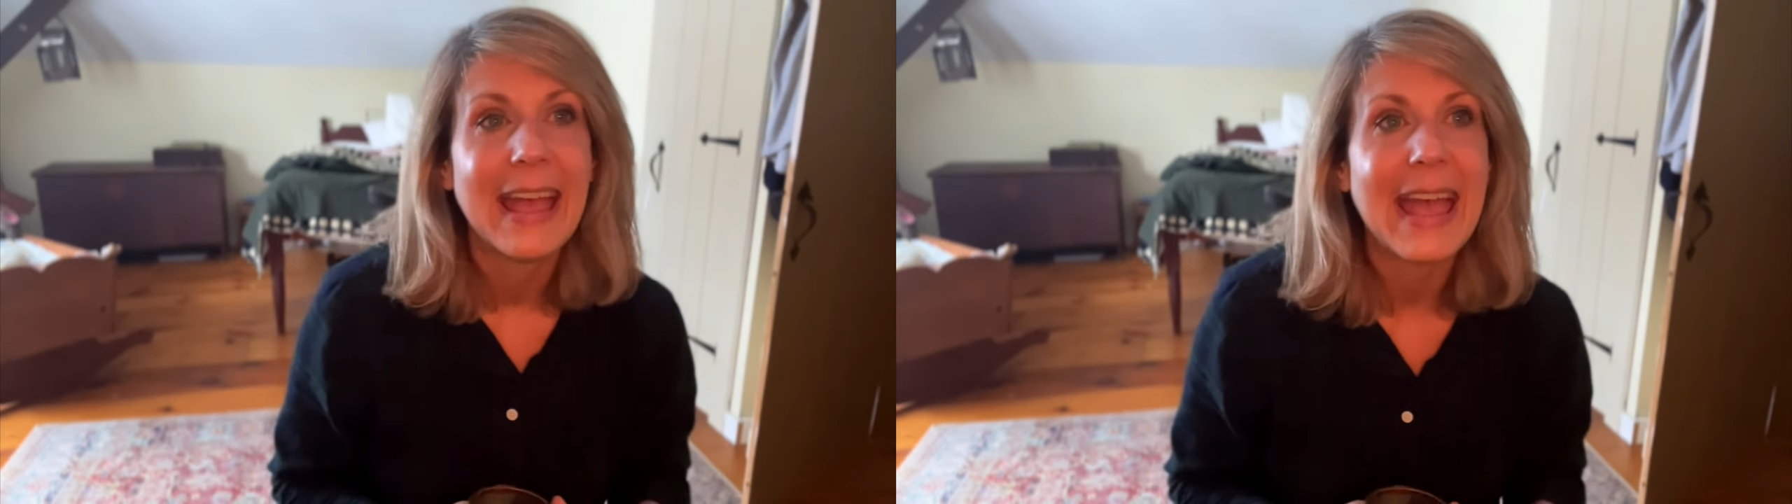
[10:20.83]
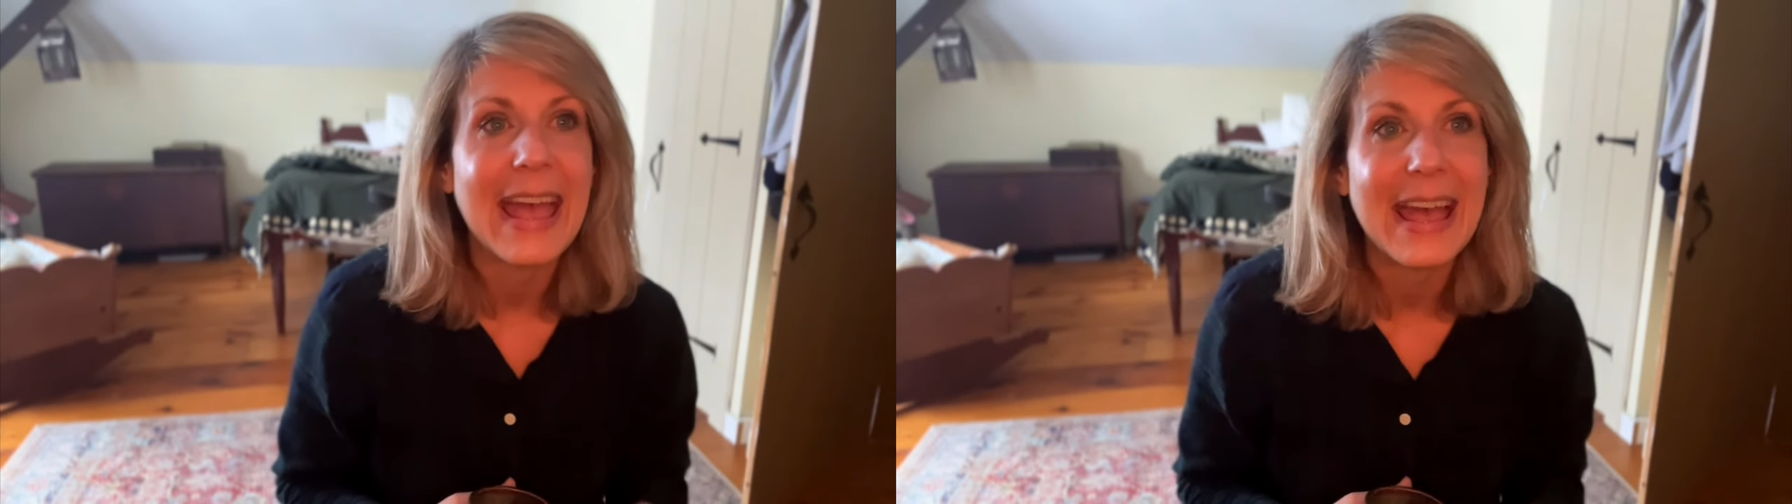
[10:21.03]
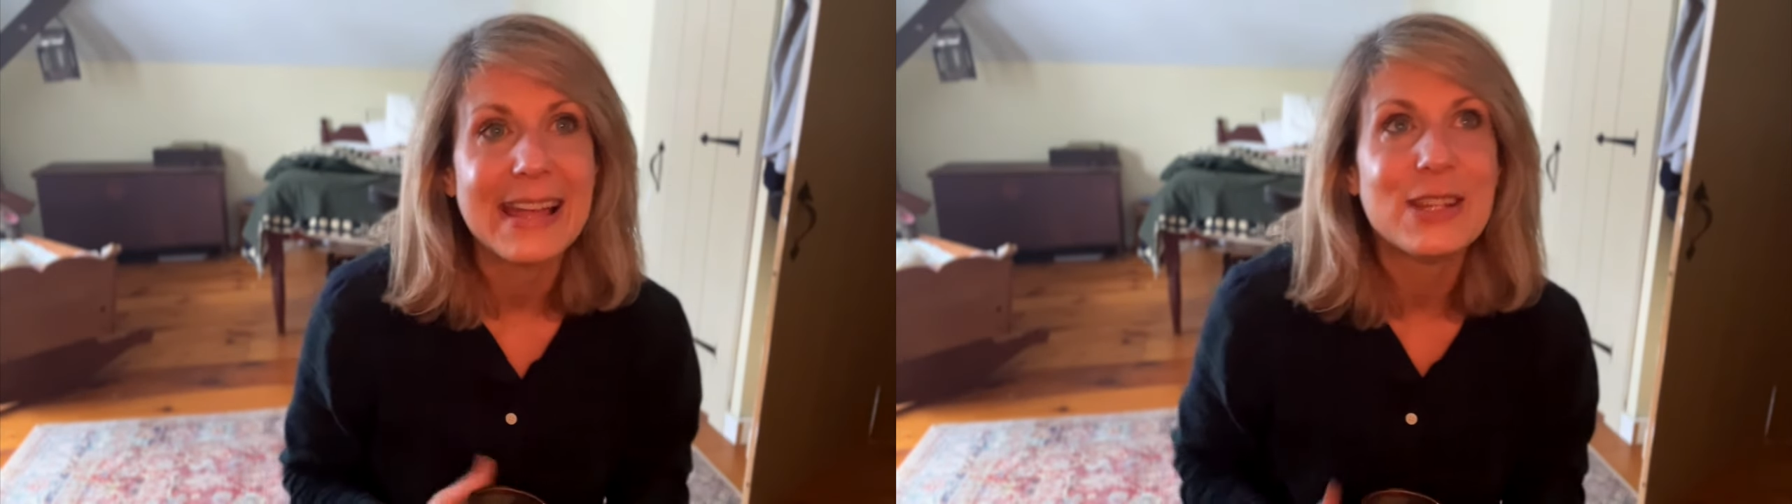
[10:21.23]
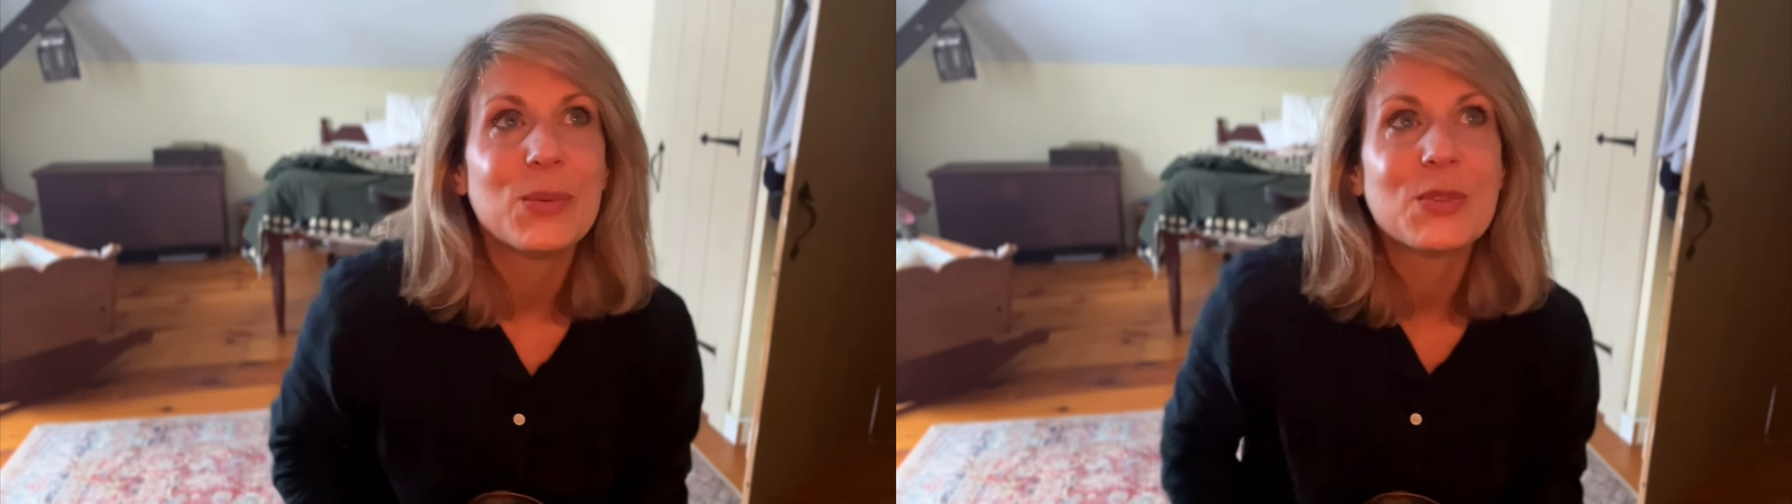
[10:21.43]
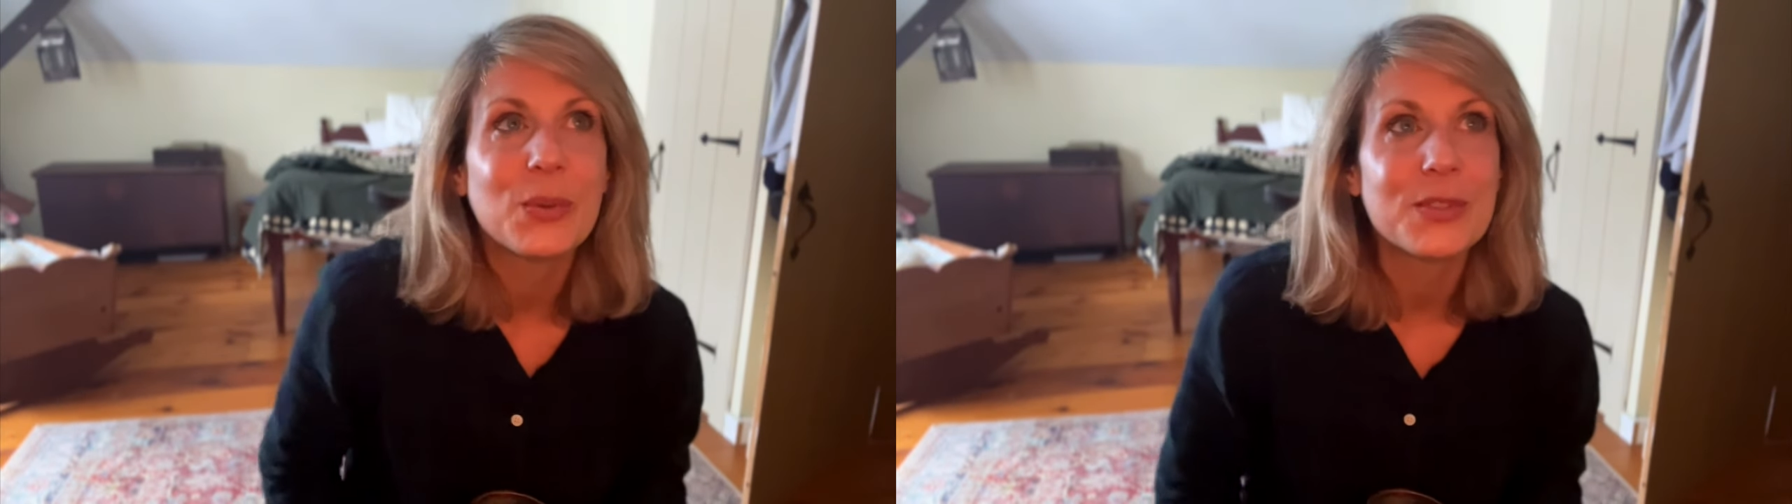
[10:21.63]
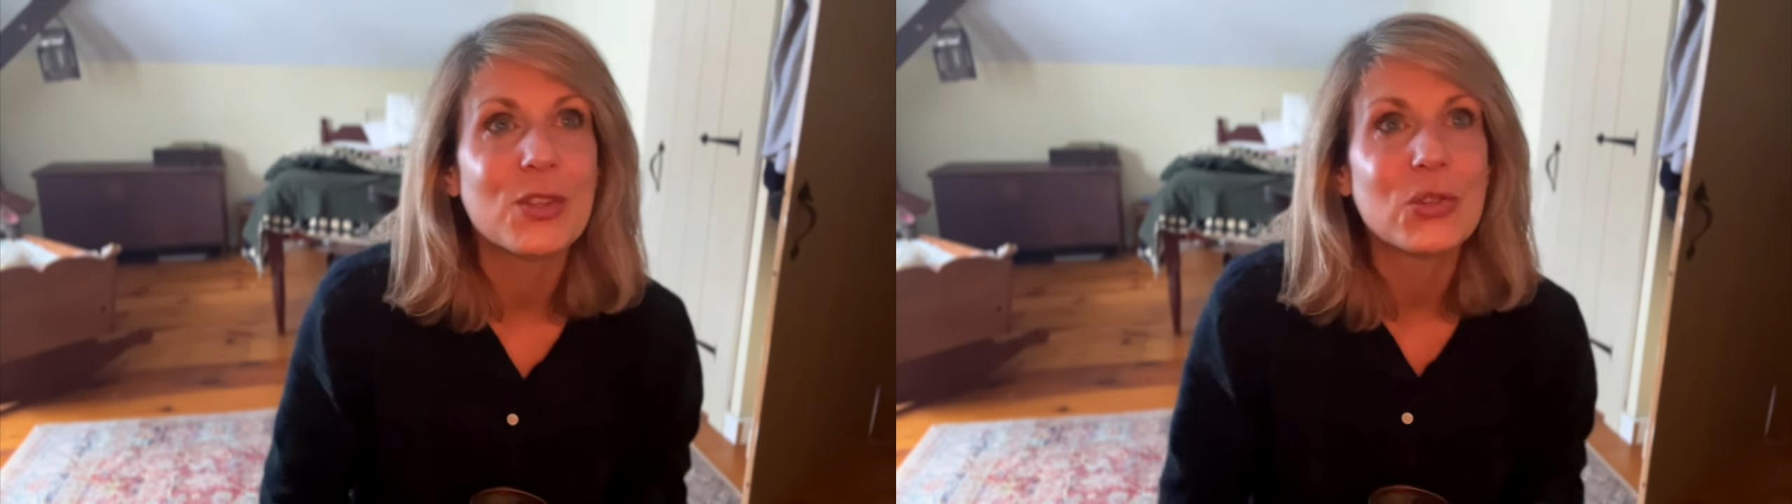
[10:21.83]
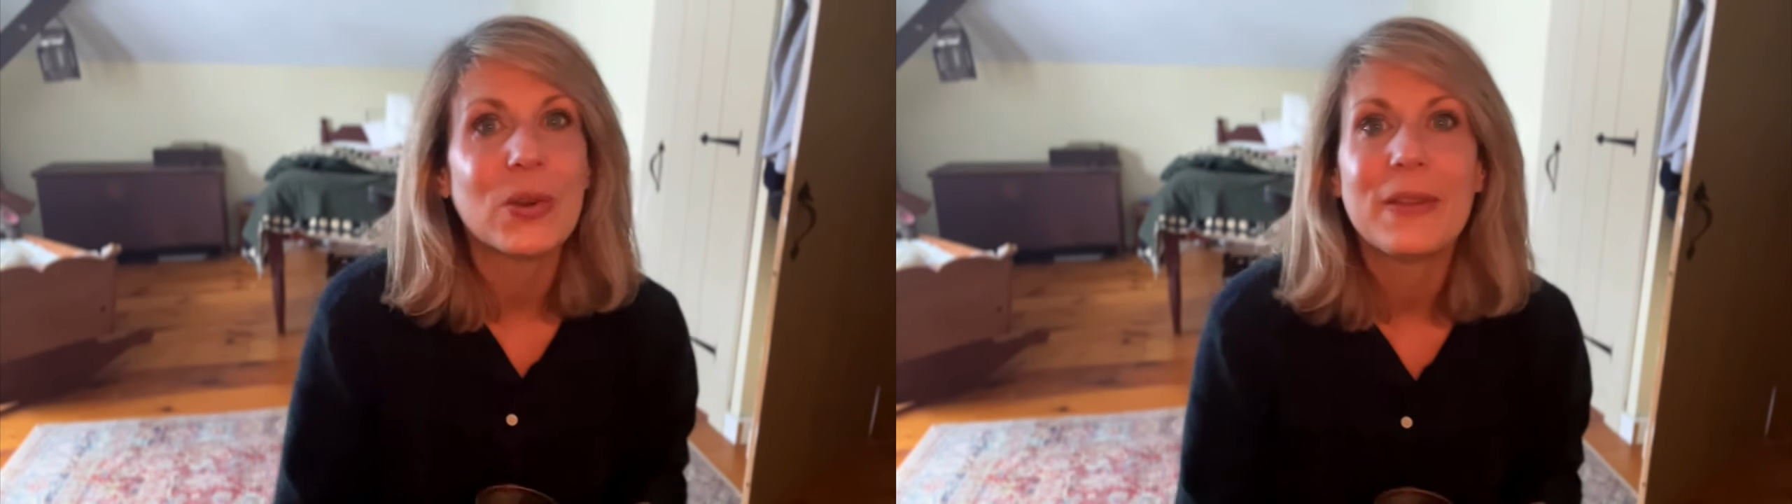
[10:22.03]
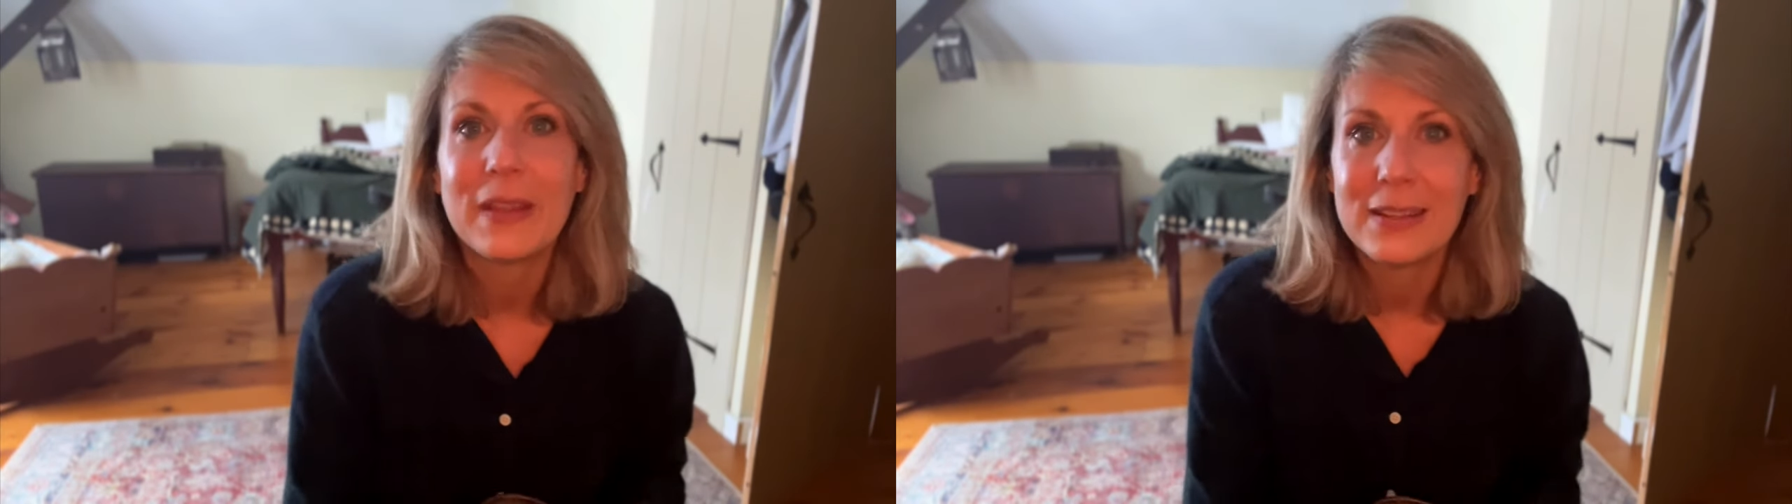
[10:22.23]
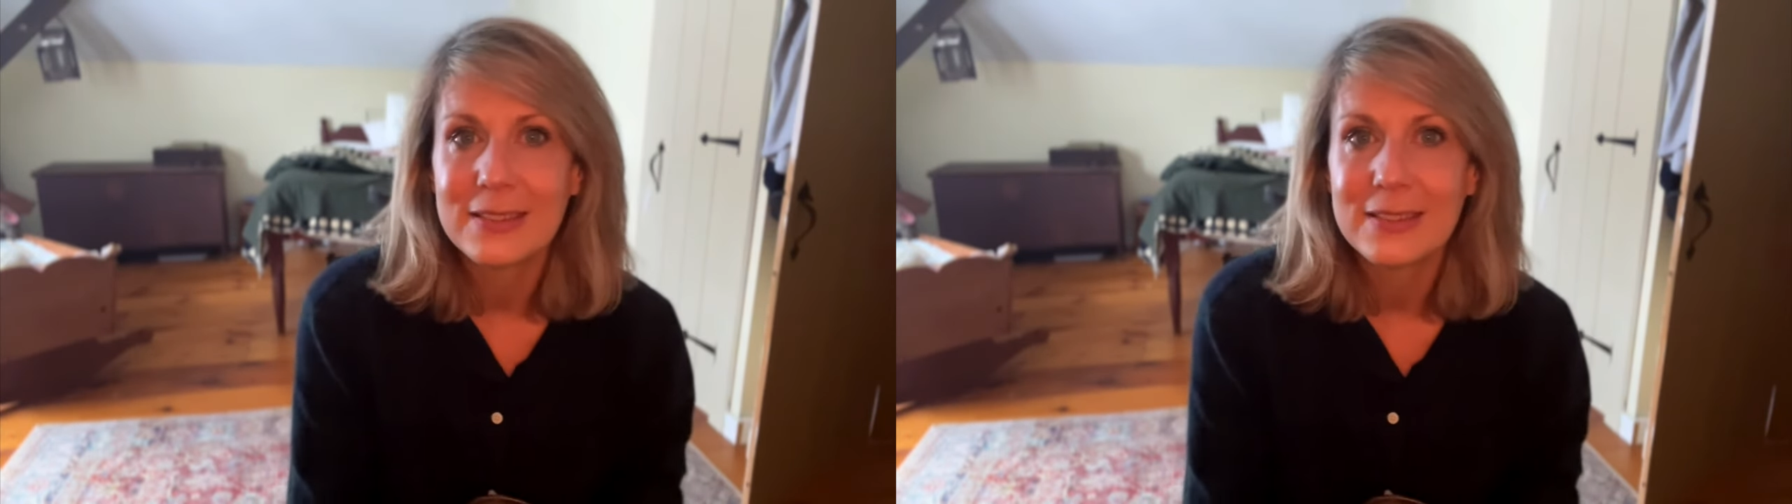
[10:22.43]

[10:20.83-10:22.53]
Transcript: And it was always a joy then